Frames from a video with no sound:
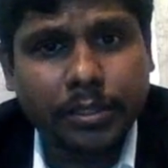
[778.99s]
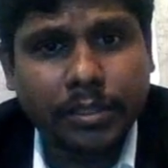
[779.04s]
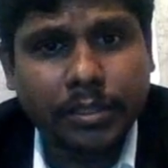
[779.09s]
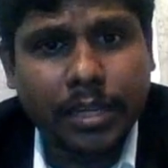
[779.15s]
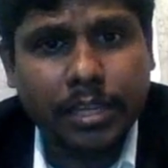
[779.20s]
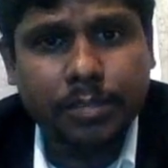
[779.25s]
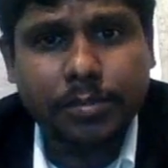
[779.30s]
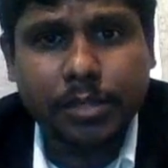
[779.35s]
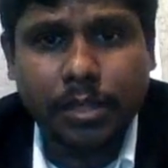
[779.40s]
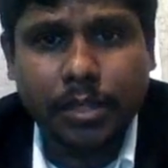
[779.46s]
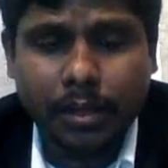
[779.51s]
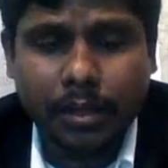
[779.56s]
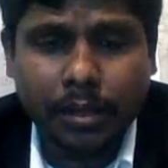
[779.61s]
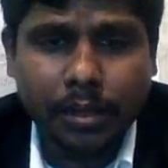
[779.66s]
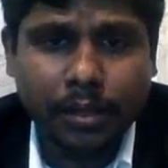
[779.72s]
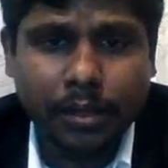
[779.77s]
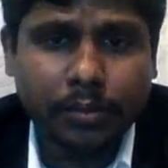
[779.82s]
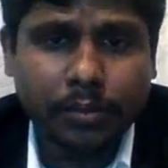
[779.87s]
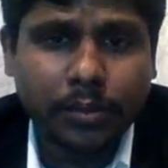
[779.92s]
Hospital,
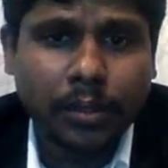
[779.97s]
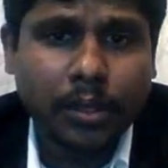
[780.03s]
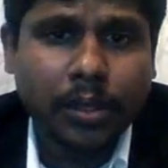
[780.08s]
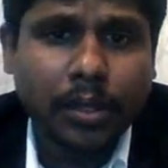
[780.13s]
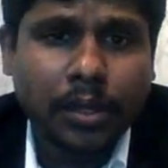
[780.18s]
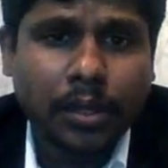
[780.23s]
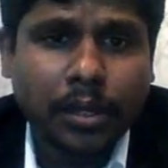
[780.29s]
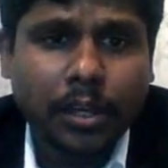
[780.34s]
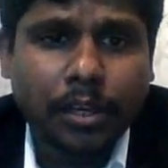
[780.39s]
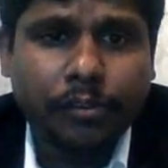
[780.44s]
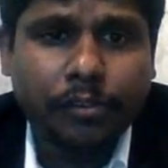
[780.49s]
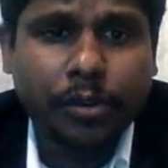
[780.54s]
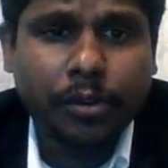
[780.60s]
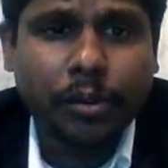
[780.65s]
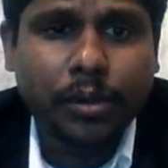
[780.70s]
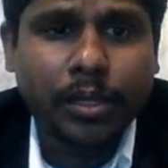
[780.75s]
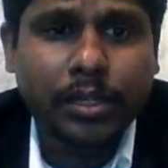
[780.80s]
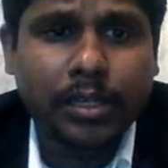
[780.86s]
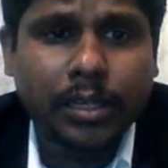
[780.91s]
if you
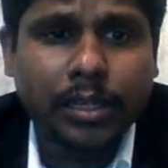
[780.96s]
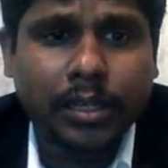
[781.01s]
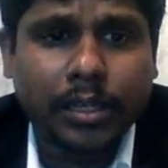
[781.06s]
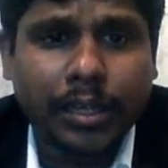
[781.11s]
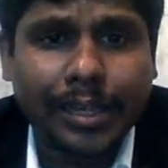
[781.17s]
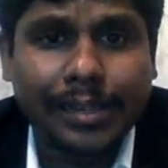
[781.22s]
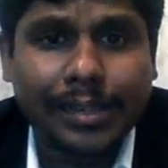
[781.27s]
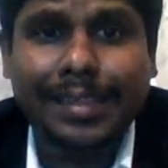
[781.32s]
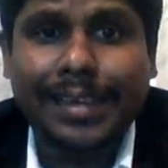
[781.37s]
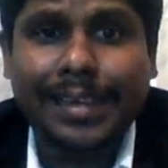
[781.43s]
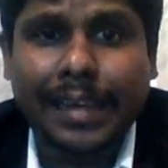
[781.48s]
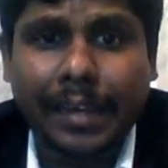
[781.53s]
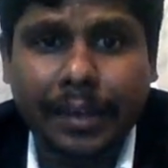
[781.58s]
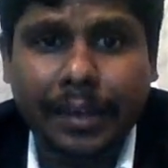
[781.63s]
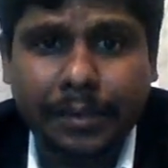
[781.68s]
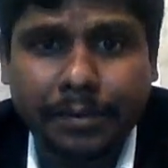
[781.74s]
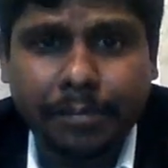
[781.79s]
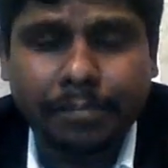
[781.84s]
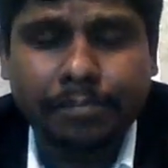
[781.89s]
look at the healthcare,